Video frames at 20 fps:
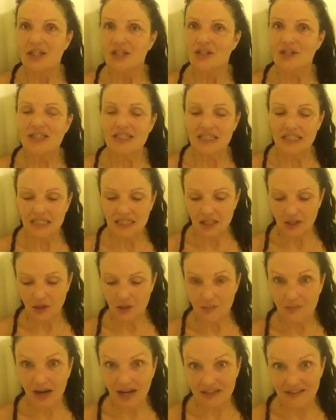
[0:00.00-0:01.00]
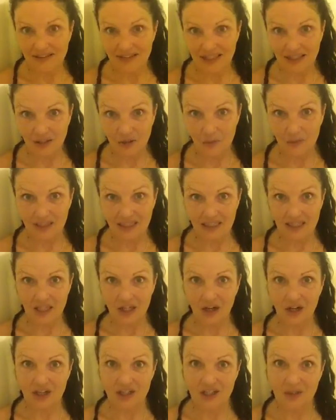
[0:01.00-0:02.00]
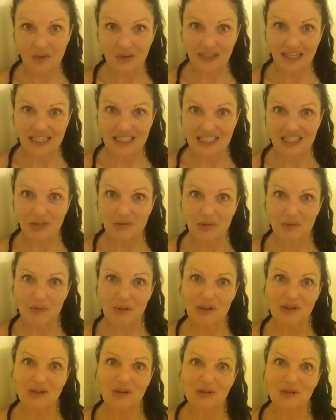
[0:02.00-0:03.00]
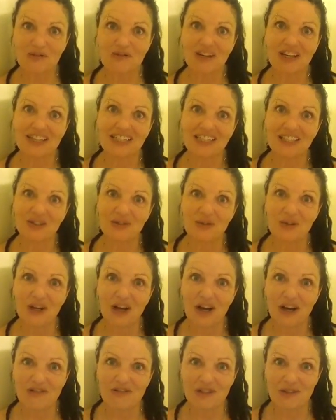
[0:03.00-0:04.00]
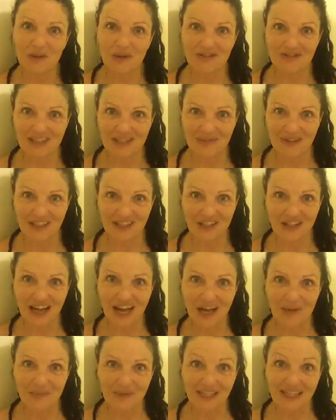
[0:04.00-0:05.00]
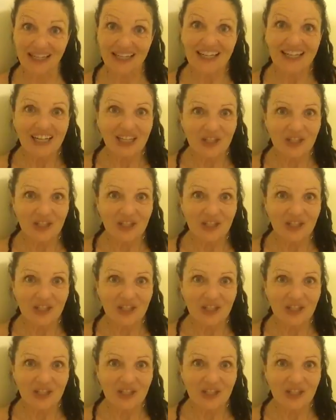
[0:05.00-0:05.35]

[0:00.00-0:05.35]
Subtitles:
You see, you might think that winning the lotto or getting the promotion or finding a new love is what really makes you happy.